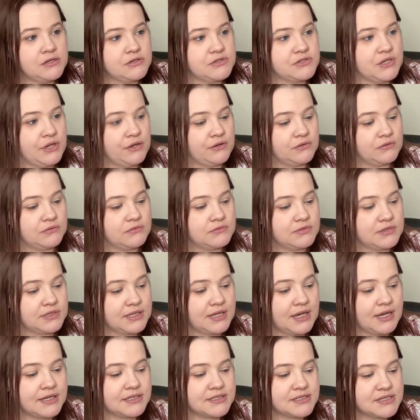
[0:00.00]
So
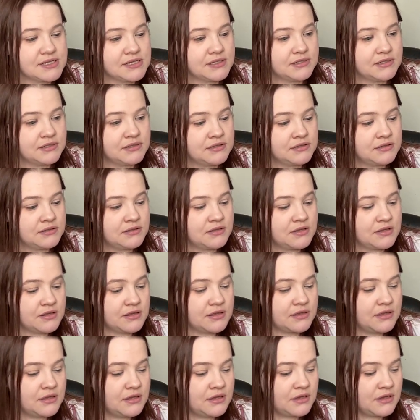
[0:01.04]
that
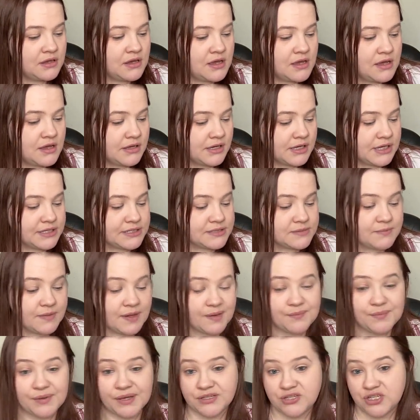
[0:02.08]
is my
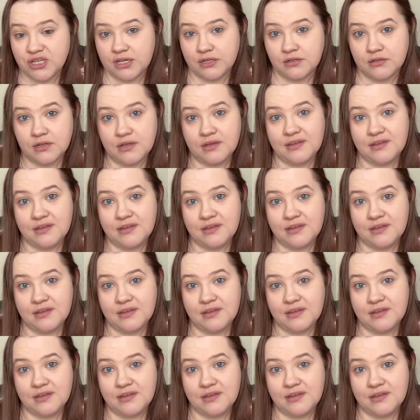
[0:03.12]
budget